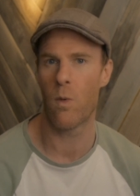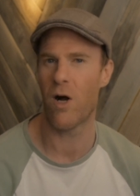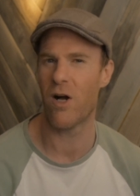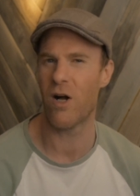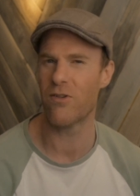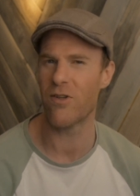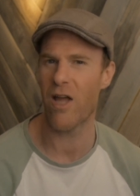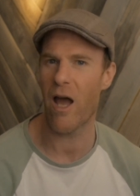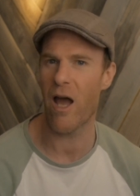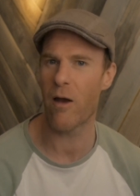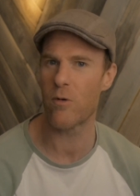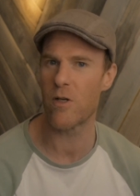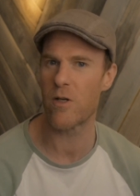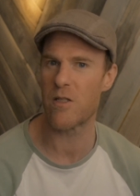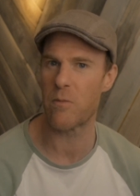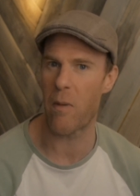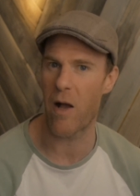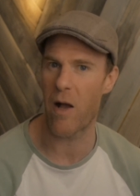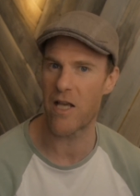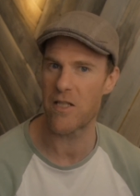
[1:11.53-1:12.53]
While not
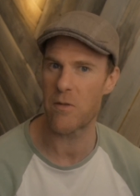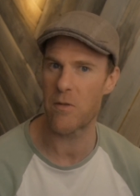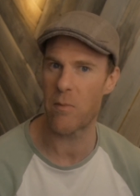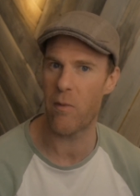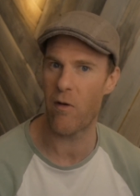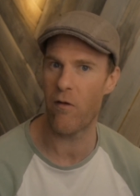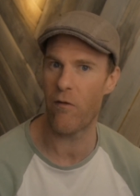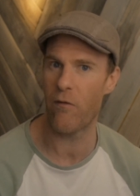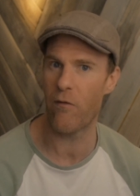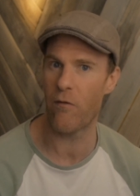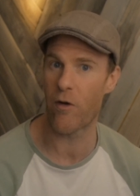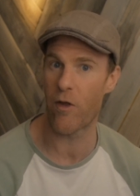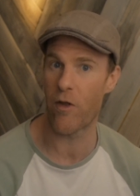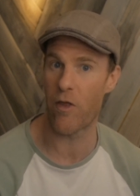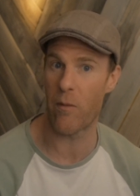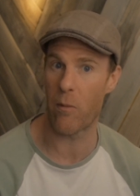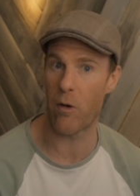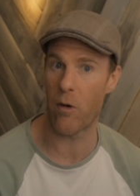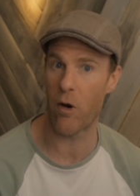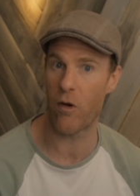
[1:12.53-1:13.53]
responsible for
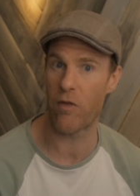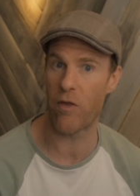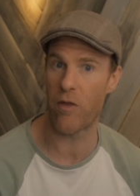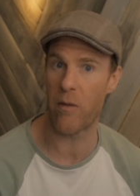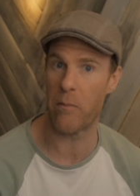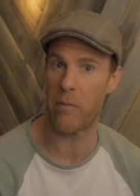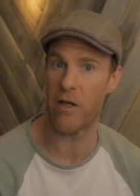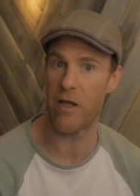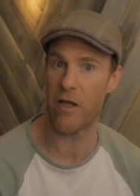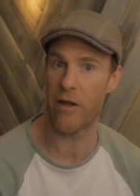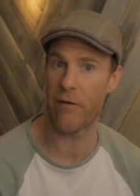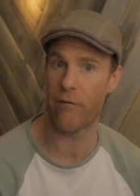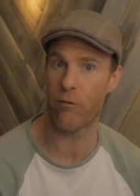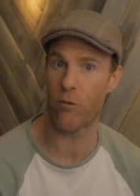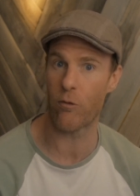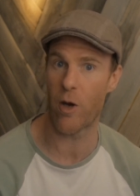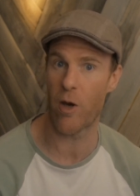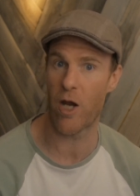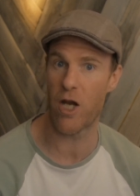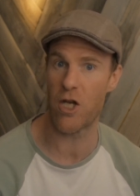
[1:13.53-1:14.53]
the birth and
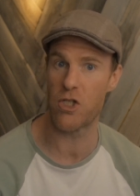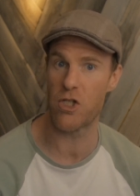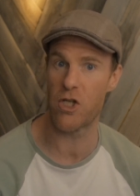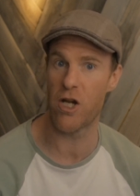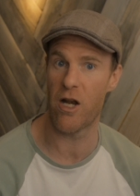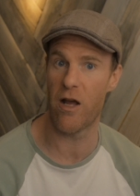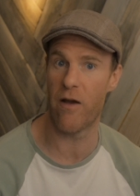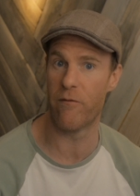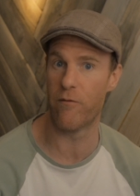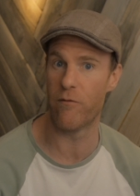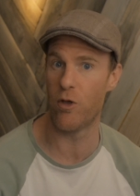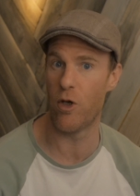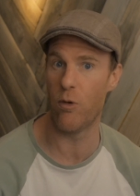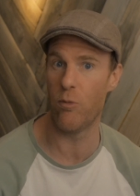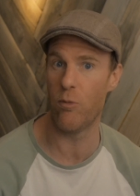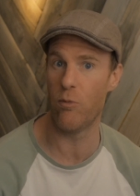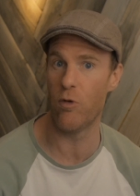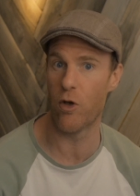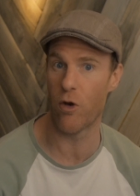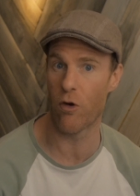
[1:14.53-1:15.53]
proliferation of
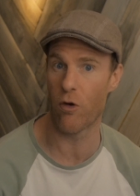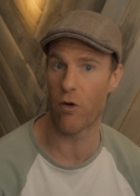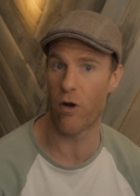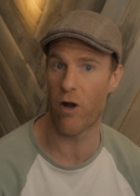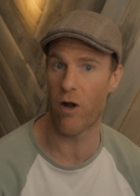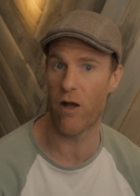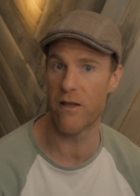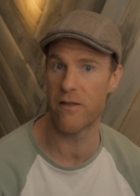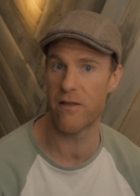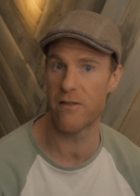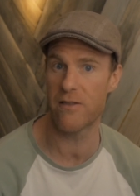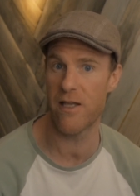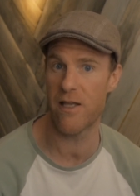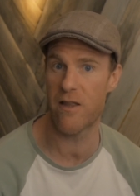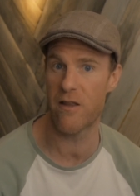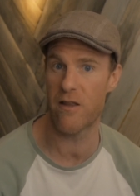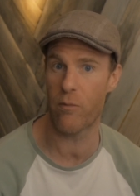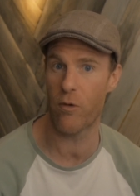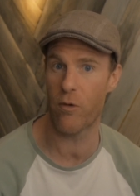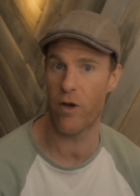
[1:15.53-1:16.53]
new neurons
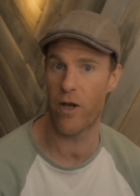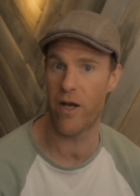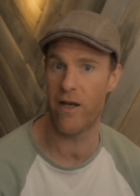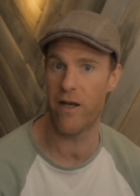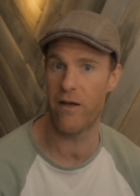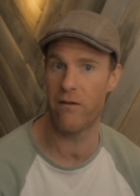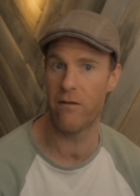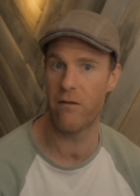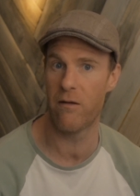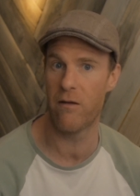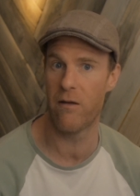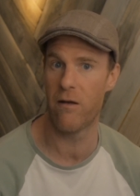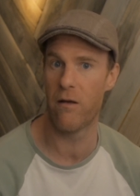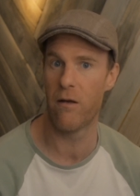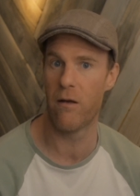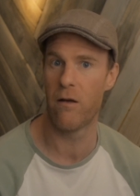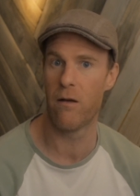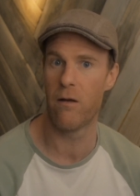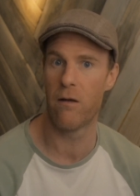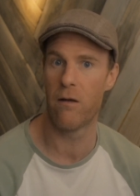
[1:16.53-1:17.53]
in the brain,
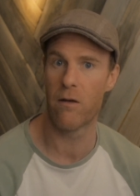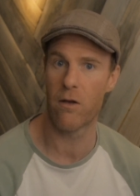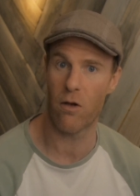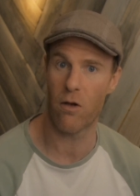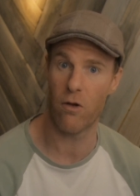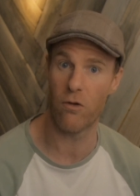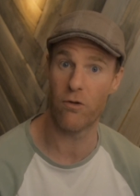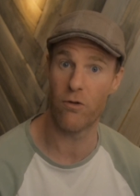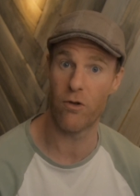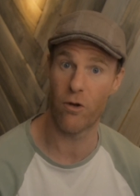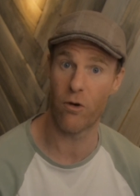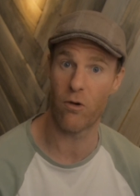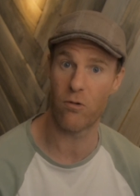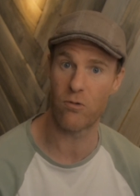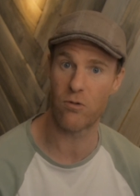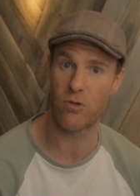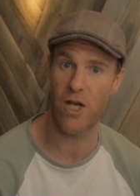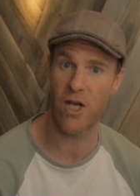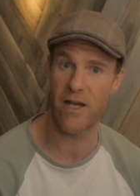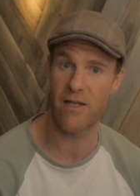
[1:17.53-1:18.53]
called
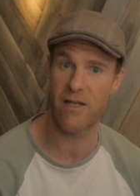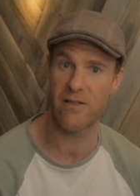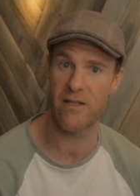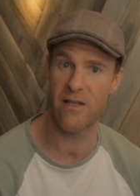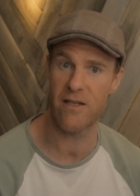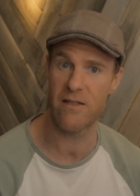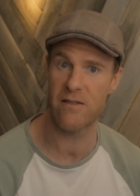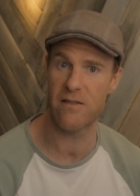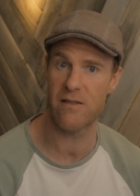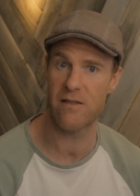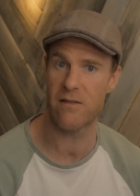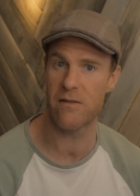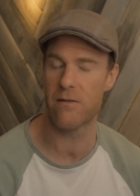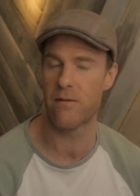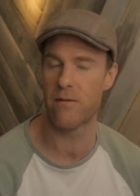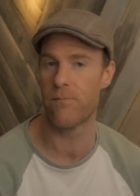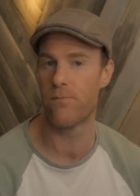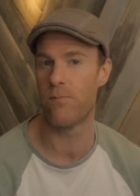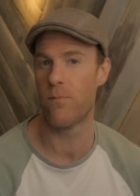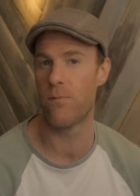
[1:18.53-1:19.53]
neurogenesis,
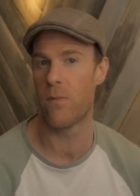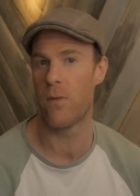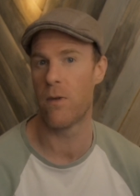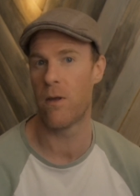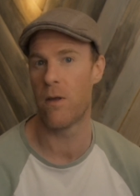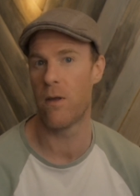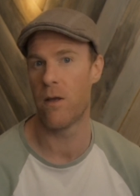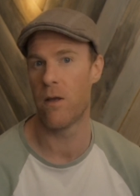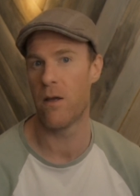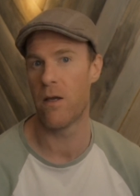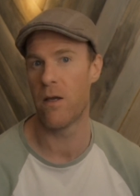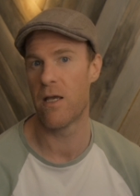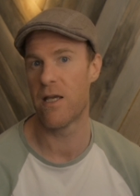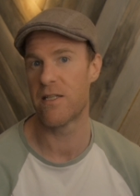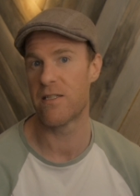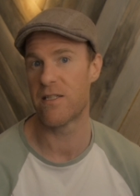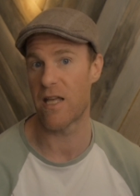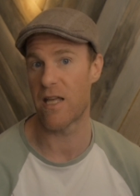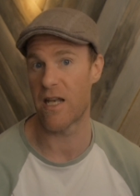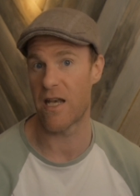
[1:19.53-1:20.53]

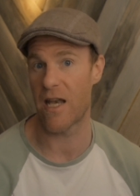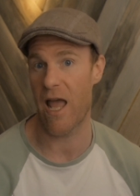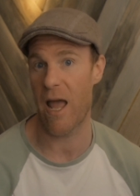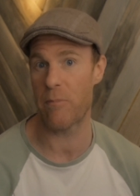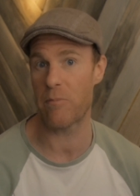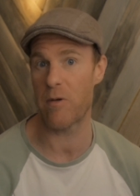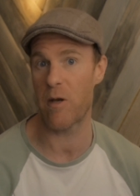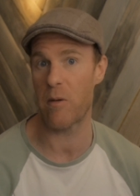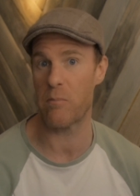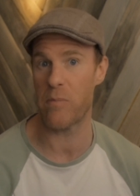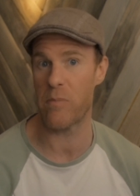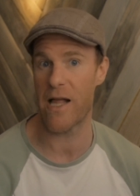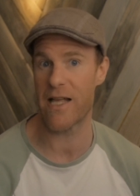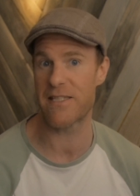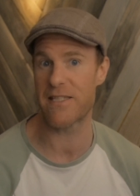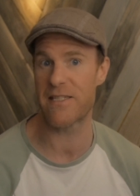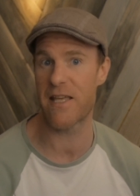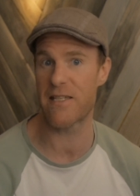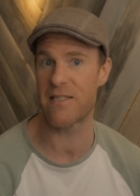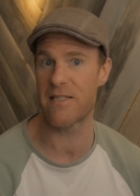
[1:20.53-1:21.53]
synaptic
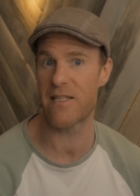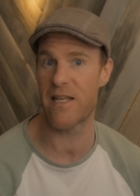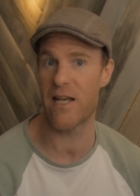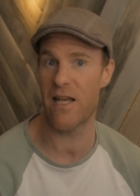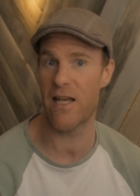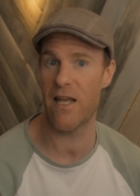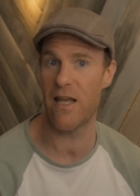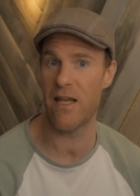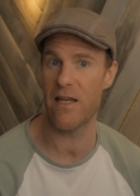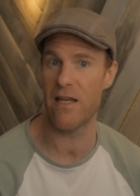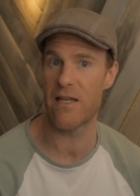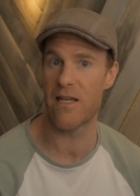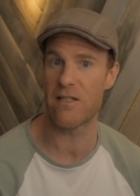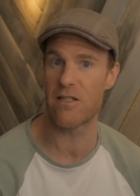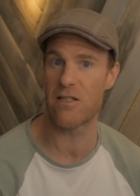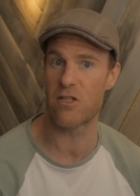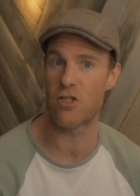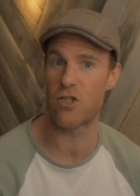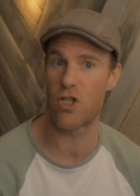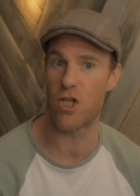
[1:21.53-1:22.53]
plasticity
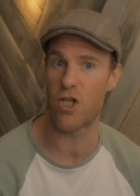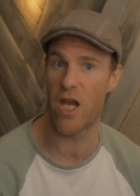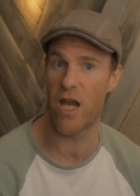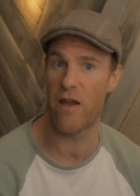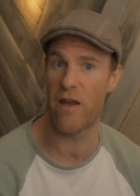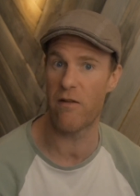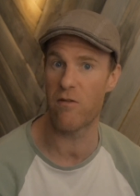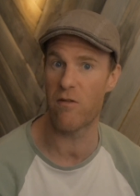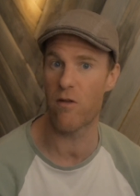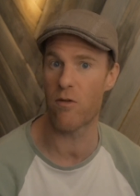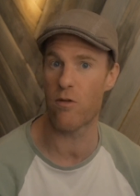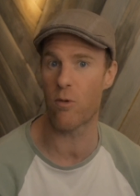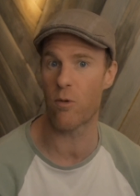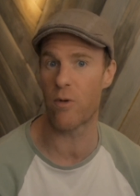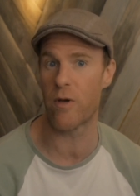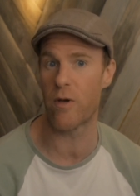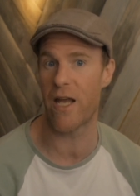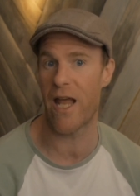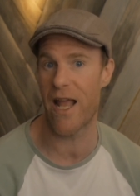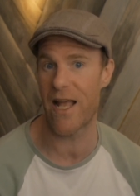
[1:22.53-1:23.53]
is achieved
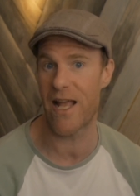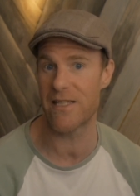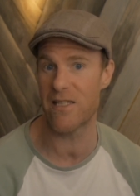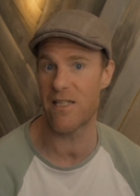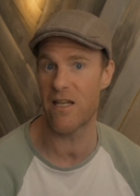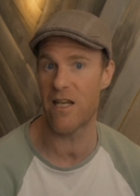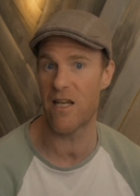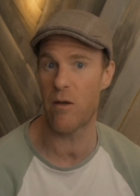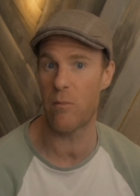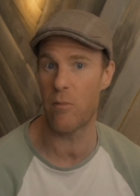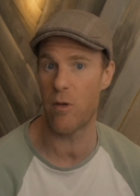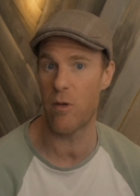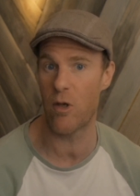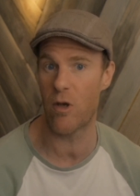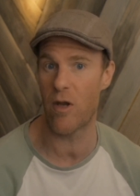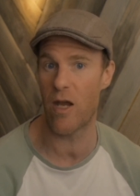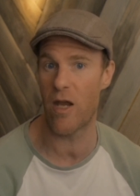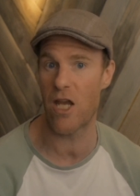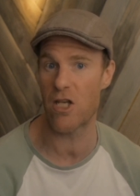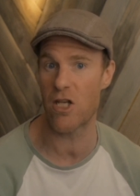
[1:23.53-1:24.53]
through enhancing
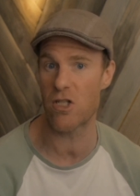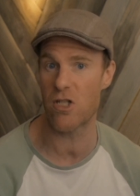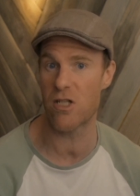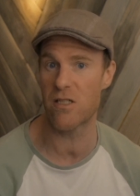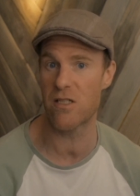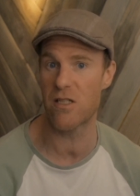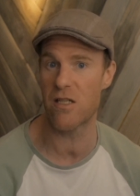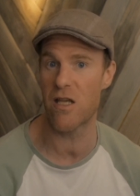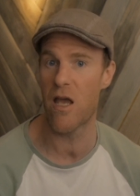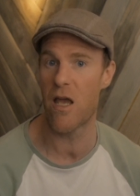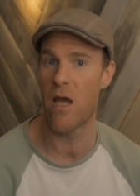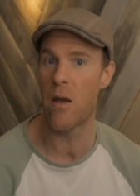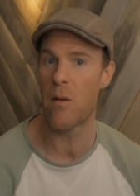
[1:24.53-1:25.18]
communications